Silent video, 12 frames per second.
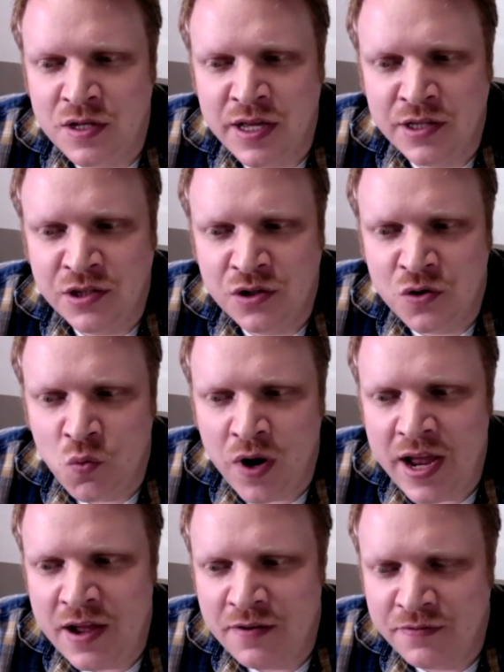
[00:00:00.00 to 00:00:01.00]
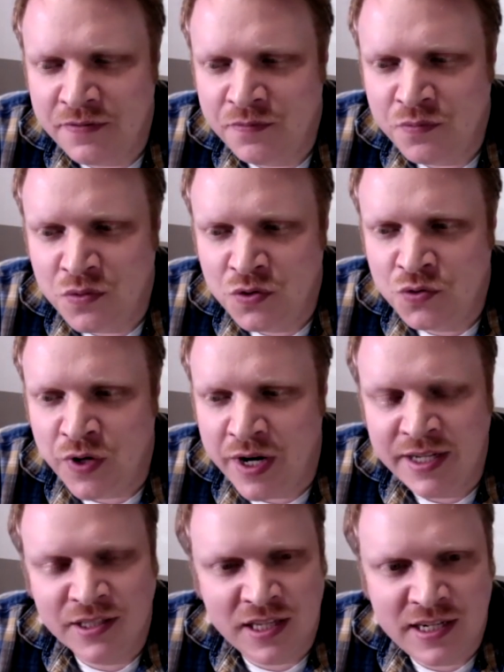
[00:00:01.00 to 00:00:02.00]
Is there a way of
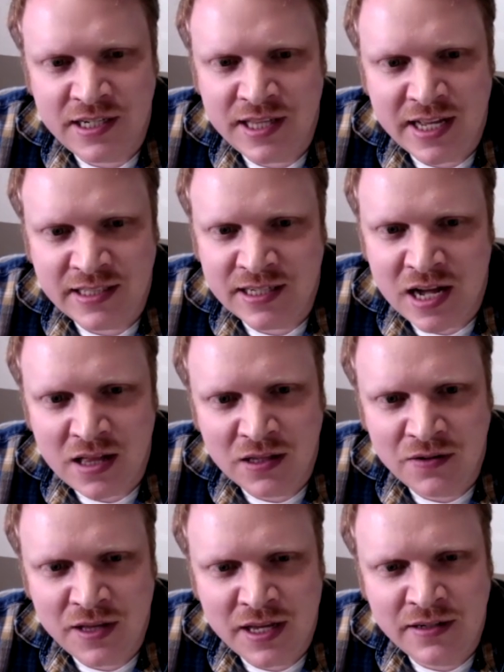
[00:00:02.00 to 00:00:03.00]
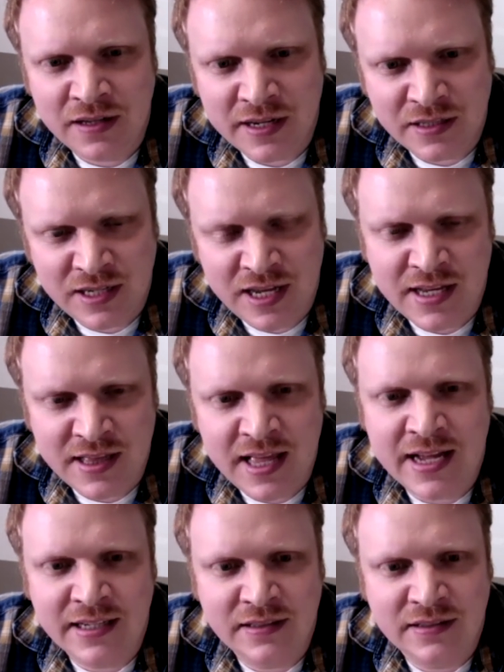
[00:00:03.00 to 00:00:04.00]
translating that to color then, like taking
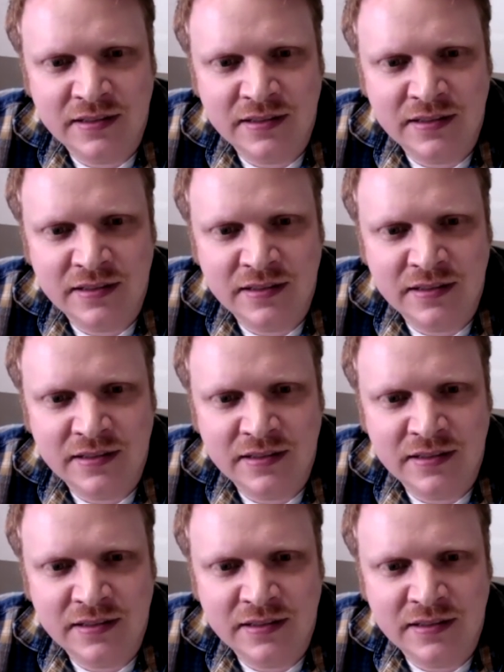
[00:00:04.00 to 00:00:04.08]
that?